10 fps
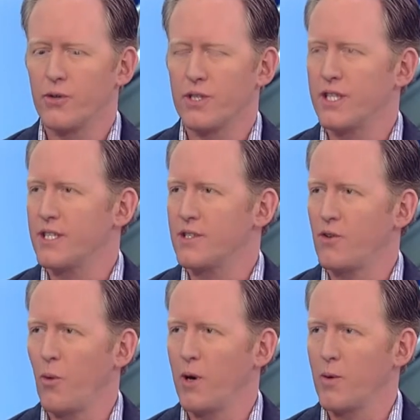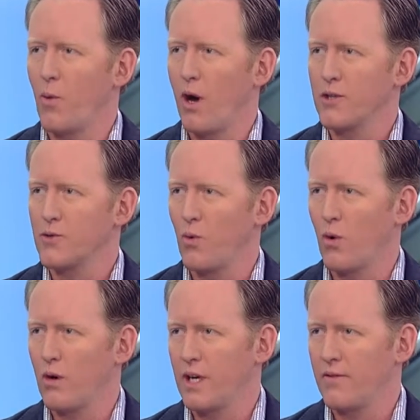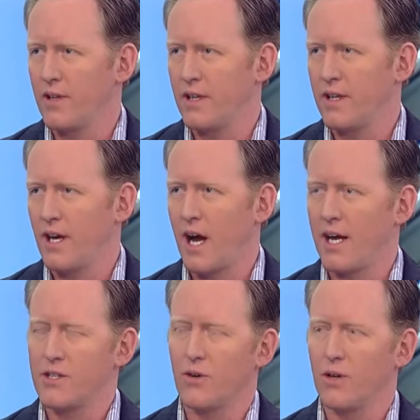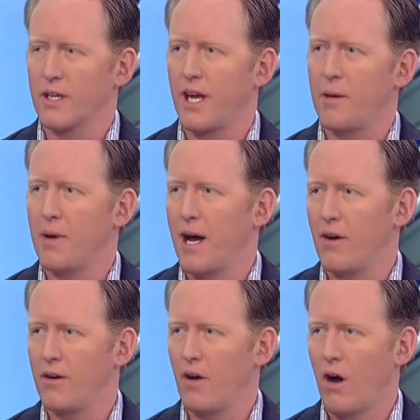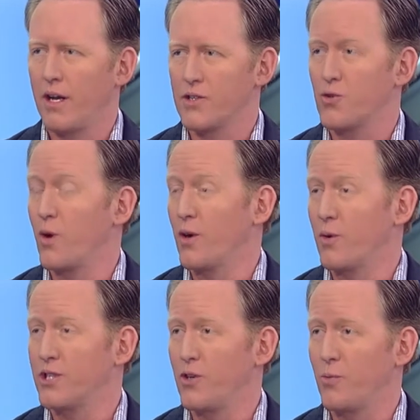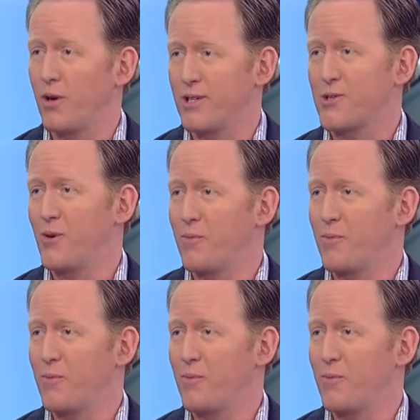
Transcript: news is nobody wants war. Even the Ayatollah came out on his Twitter, which he knew President